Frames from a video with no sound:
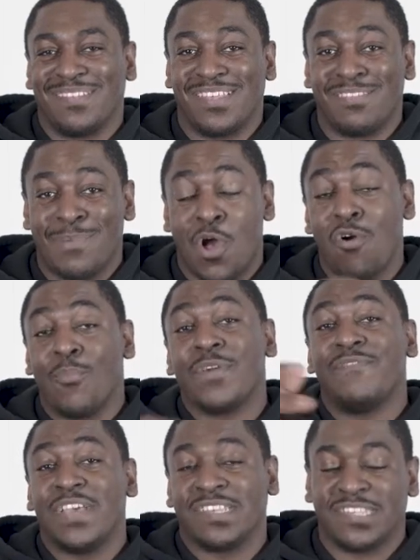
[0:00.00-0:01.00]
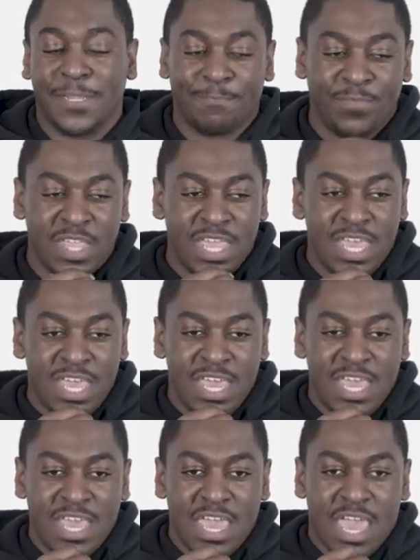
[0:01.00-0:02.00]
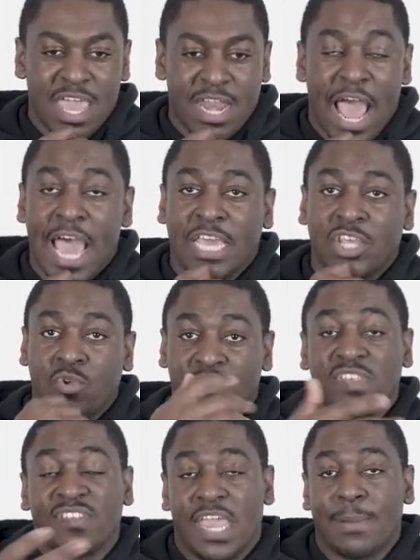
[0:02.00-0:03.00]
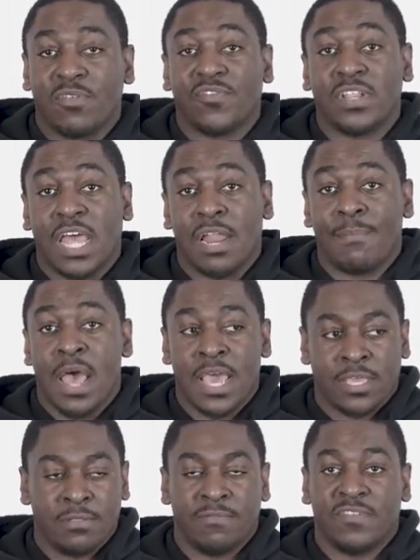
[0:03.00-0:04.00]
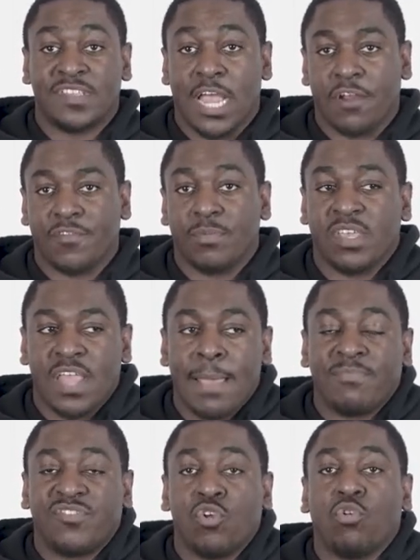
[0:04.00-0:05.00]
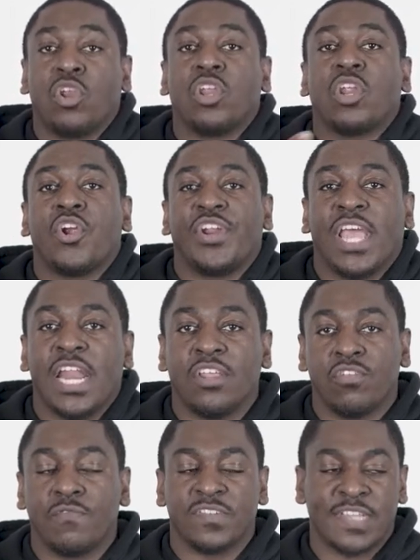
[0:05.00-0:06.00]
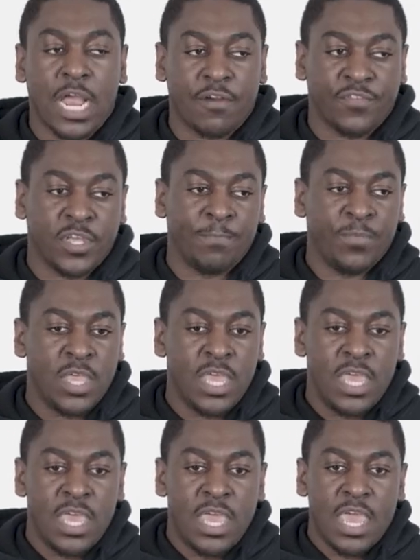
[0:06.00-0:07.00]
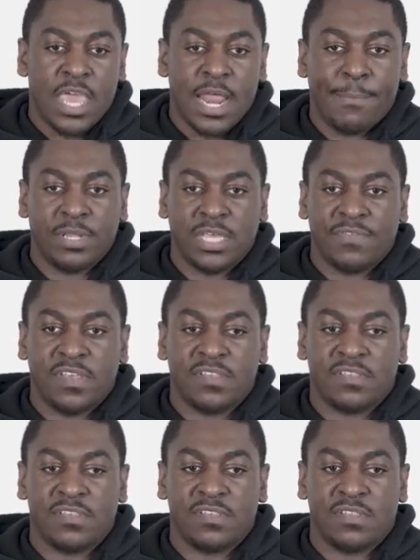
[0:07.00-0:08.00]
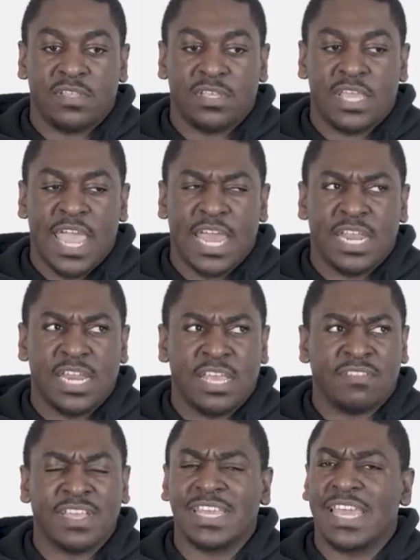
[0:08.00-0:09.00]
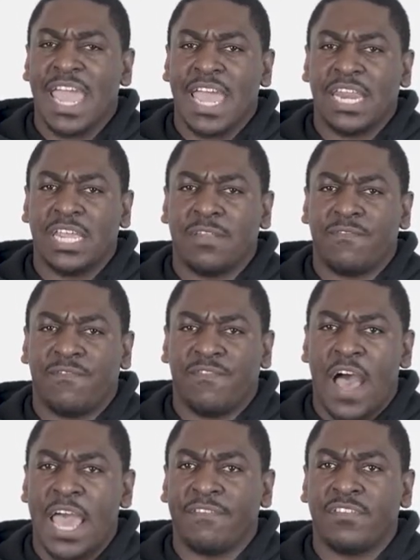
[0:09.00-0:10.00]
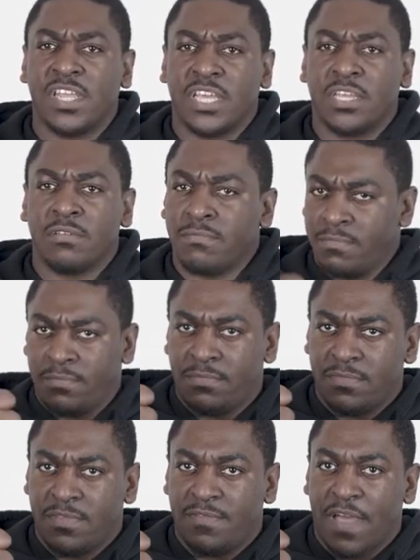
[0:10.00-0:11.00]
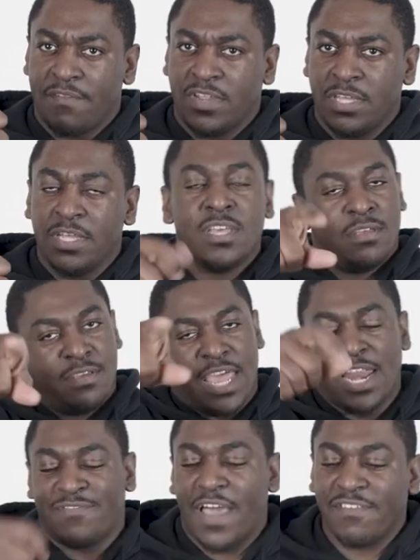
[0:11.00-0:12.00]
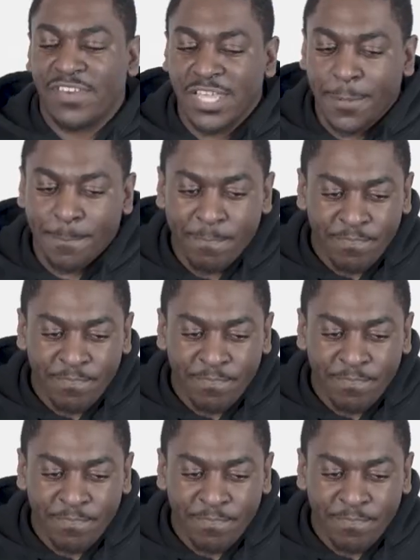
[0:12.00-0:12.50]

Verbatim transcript: this is my homeboy Vixen. And I use his cameras for a lot of my photography because I'm still learning how to do photography. And I believe his Canon is a Canon 5D. 5D? K to 5D.